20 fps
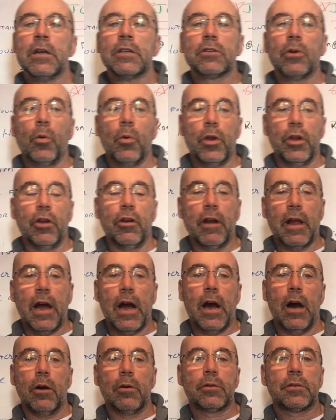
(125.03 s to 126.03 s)
So when you're in a
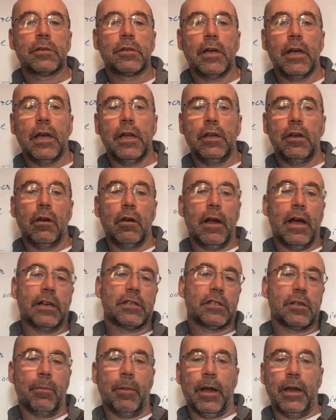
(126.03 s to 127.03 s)
house and you're
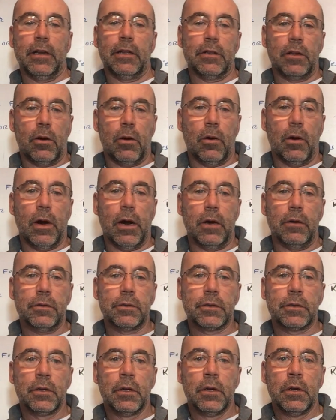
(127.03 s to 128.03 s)
estimating the whole
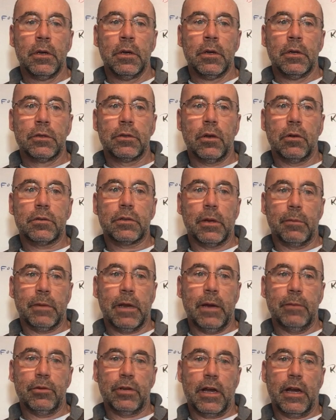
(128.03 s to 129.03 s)
house, so
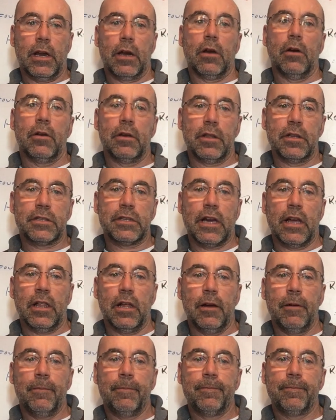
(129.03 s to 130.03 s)
sometimes you got to go to the
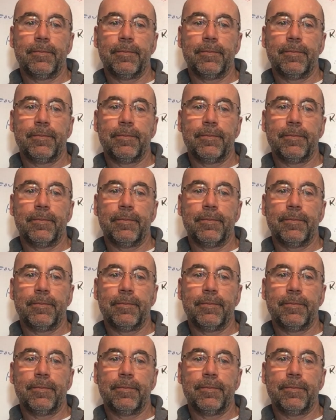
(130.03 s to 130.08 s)
cellar.